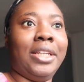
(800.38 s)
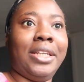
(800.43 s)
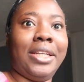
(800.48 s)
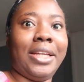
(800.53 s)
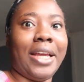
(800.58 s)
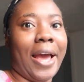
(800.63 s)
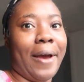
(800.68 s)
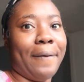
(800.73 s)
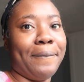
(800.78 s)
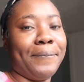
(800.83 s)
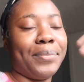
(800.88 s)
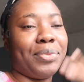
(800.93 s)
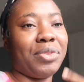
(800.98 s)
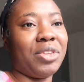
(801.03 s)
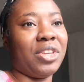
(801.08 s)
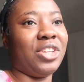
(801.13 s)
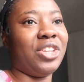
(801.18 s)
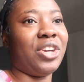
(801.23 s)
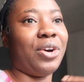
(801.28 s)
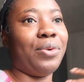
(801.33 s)
yeah,
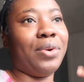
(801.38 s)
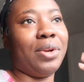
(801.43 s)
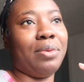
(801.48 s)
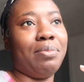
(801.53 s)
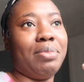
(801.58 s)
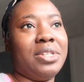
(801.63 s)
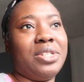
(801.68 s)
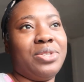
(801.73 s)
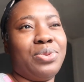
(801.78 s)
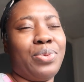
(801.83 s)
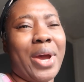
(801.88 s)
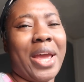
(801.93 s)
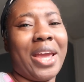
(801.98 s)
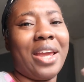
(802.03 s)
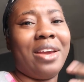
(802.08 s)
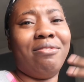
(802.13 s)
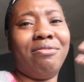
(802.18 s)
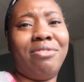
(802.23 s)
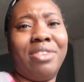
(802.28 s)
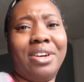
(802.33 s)
you don't want to be sweating
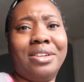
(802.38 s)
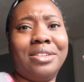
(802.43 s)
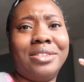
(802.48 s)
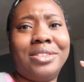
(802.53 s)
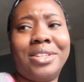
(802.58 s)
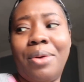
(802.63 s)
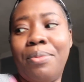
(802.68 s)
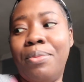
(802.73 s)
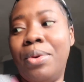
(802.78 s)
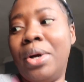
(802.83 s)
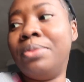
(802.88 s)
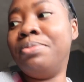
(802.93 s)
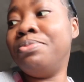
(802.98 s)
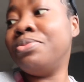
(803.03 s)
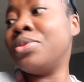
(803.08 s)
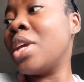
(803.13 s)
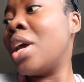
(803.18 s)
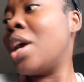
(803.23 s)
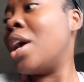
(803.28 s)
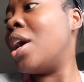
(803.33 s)
in front of someone.
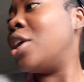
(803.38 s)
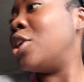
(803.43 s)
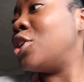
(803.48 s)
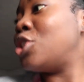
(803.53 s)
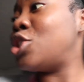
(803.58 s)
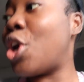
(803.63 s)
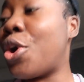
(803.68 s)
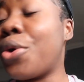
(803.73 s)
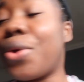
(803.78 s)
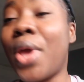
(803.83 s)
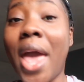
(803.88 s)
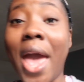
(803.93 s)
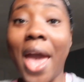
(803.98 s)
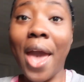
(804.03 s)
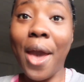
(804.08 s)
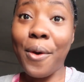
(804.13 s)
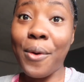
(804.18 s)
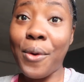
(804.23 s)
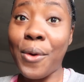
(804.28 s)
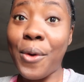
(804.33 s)
So
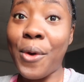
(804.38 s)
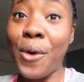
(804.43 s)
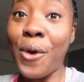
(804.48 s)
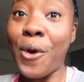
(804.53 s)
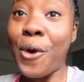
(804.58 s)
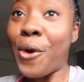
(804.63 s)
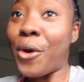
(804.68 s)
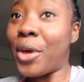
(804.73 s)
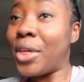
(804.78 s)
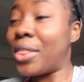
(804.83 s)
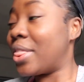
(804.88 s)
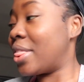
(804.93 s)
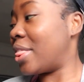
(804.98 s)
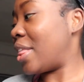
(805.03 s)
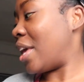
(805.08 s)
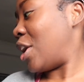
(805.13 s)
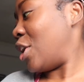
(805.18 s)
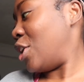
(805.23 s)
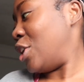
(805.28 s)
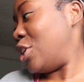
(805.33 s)
yeah,
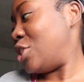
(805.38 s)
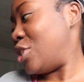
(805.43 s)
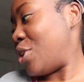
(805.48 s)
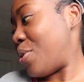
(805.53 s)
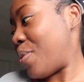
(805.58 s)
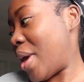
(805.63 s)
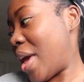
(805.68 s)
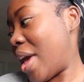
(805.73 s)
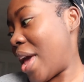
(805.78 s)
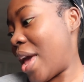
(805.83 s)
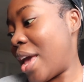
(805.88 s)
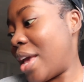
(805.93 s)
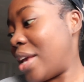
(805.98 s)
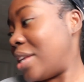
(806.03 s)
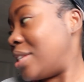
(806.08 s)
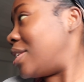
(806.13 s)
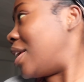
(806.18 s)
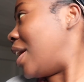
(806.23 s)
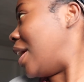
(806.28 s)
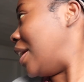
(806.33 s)
they're going to do it. He
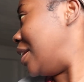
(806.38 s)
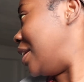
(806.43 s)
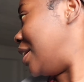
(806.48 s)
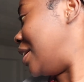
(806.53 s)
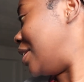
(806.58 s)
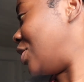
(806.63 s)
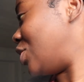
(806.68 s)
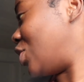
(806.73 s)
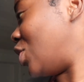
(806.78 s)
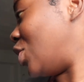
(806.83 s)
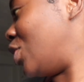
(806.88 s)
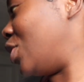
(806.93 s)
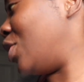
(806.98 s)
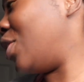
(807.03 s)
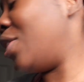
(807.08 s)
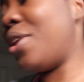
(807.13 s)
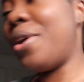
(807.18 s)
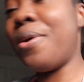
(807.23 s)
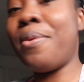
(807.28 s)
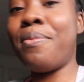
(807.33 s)
said he's going
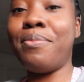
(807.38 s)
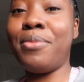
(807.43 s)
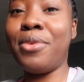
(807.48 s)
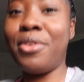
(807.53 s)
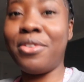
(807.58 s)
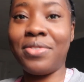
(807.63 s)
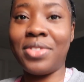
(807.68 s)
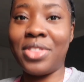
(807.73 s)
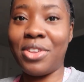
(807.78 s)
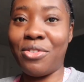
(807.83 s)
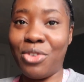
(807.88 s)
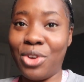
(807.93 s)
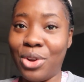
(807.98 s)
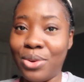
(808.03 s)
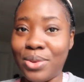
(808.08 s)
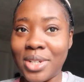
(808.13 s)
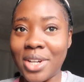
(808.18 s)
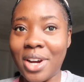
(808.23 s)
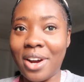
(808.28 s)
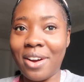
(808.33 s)
to move the
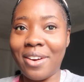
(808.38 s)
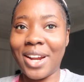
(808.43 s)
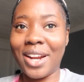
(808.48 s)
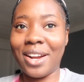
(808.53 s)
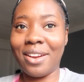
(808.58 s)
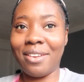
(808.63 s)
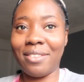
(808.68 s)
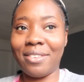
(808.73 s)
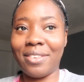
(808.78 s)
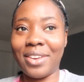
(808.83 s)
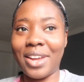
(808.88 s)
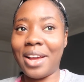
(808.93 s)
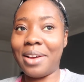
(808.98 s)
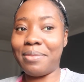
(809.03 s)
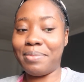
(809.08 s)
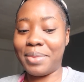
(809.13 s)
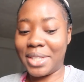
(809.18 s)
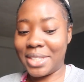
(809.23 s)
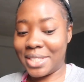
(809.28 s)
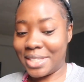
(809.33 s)
router and everything.
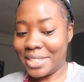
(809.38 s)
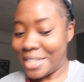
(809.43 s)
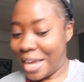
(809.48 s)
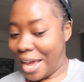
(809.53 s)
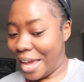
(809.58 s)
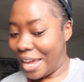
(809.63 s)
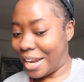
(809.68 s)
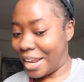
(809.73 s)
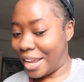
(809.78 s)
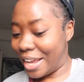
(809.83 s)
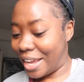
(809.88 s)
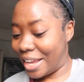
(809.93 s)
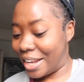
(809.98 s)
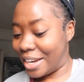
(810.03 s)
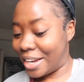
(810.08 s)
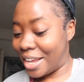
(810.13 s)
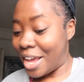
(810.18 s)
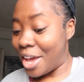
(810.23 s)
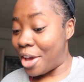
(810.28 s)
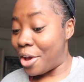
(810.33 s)
I'm
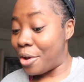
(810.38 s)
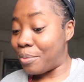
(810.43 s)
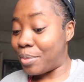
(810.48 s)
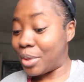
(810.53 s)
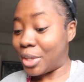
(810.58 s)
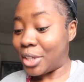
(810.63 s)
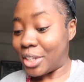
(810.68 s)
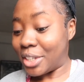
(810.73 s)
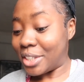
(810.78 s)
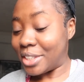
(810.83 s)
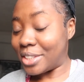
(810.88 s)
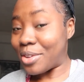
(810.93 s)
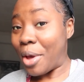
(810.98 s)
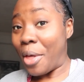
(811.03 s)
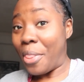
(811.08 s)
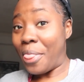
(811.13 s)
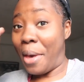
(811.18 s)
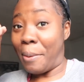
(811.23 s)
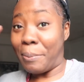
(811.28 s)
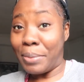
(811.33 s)
excited, because
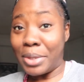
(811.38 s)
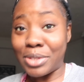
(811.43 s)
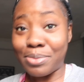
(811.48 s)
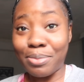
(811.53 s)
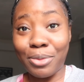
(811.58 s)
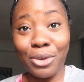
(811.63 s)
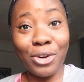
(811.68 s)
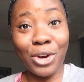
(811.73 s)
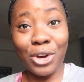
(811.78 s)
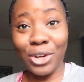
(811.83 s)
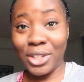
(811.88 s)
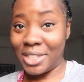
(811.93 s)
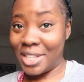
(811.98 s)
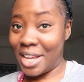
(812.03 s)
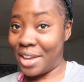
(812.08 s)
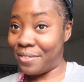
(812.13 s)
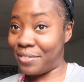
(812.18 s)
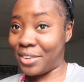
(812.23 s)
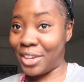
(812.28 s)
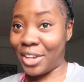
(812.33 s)
that means more
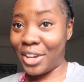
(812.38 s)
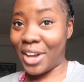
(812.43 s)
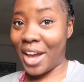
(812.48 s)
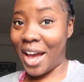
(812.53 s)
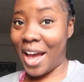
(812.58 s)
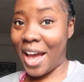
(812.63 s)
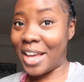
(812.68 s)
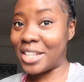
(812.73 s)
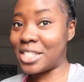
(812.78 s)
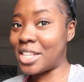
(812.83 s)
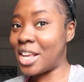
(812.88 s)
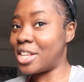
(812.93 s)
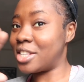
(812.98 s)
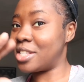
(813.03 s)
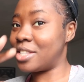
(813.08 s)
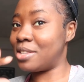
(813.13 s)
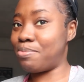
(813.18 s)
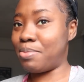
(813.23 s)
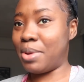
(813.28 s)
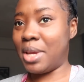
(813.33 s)
content for you guys.
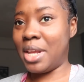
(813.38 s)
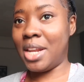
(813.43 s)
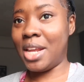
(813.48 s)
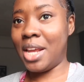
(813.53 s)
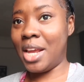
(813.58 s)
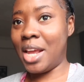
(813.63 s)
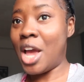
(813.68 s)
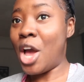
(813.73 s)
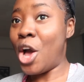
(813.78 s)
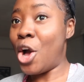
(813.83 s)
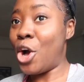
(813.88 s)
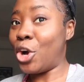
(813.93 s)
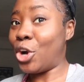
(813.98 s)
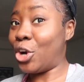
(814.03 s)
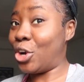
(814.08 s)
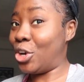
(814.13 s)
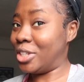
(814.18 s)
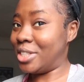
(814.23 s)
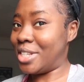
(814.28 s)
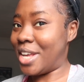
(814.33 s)
Speedy
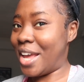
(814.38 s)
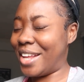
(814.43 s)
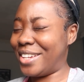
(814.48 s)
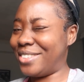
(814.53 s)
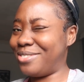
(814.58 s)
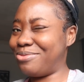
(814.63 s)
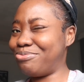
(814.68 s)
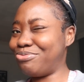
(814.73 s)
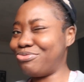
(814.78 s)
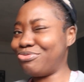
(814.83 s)
content.